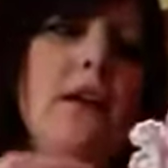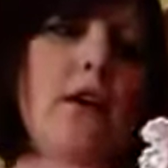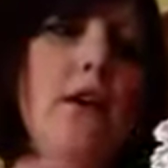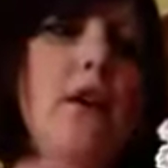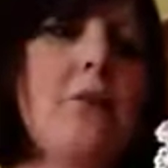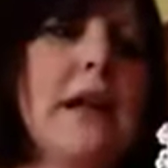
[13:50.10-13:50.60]

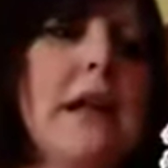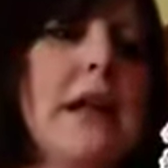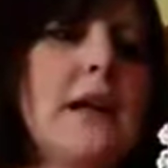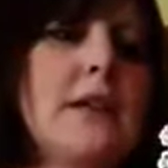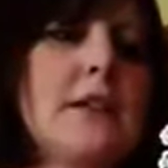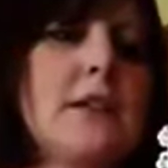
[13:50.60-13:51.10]
all
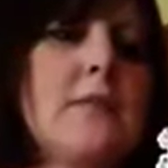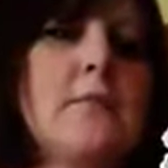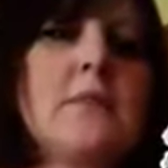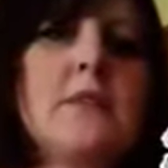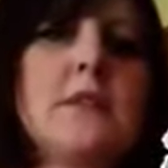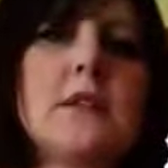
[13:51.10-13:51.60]
my
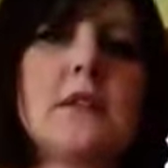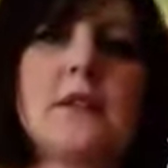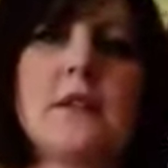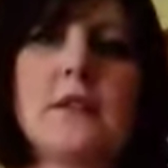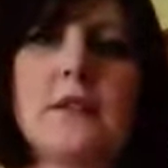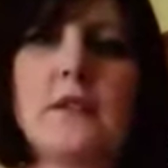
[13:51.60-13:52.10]
items.
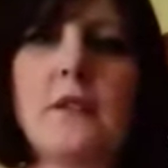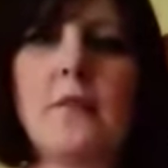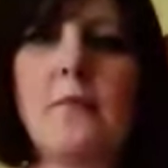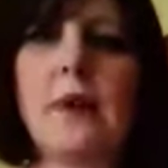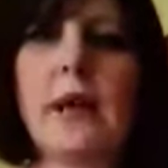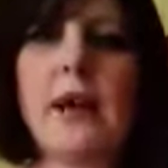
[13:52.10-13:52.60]

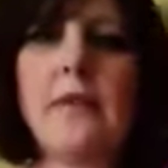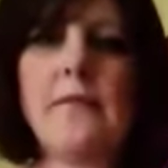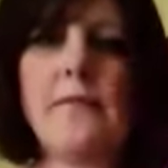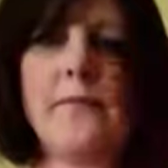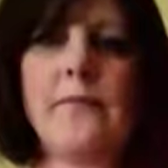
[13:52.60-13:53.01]
Pen,